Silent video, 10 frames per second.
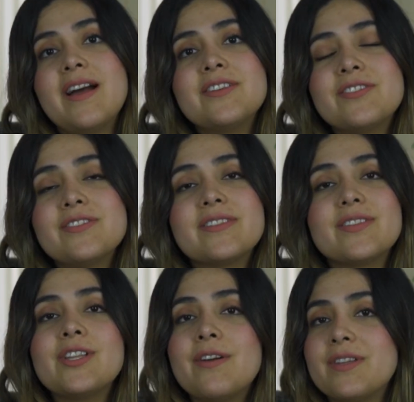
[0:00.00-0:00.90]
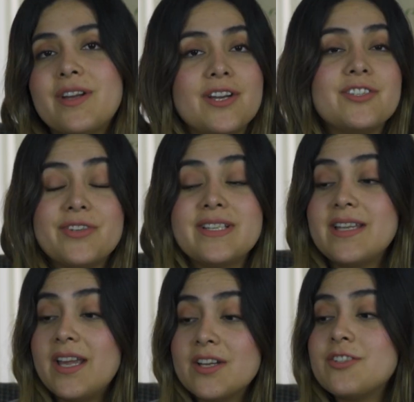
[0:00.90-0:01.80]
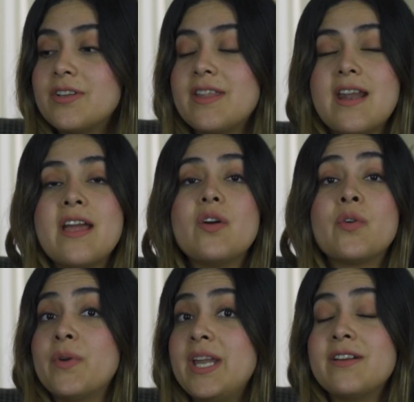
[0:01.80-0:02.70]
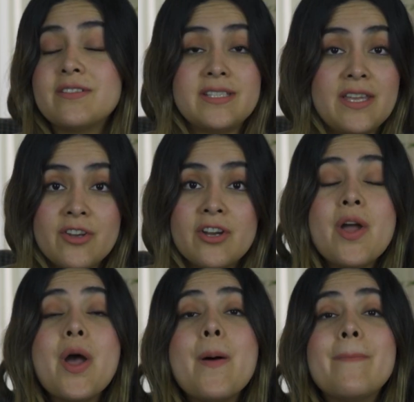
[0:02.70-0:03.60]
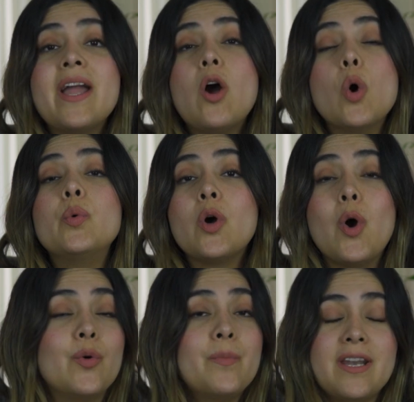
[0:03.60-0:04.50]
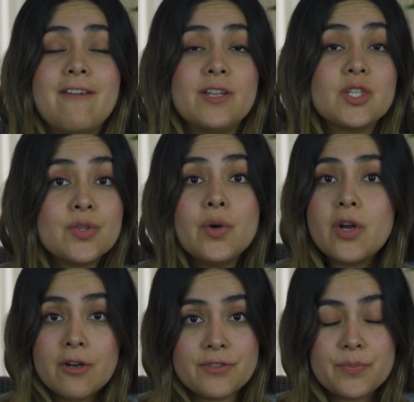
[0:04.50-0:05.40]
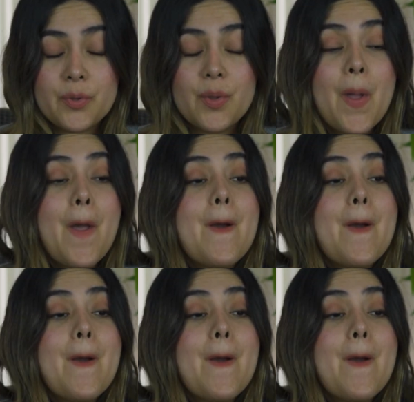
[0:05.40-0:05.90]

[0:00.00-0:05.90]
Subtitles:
I just love the country. It's a country that I already consider my own home and I feel so comfortable.